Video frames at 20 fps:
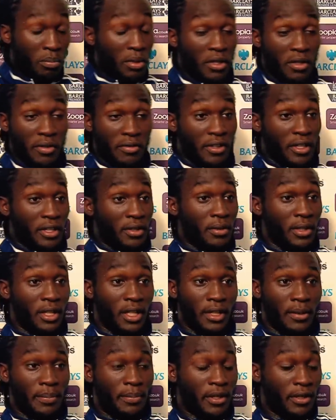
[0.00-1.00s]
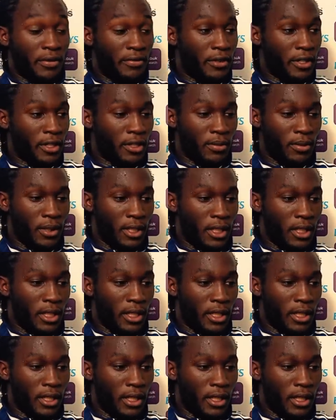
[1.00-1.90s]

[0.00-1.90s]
Perfect, really, perfect, really.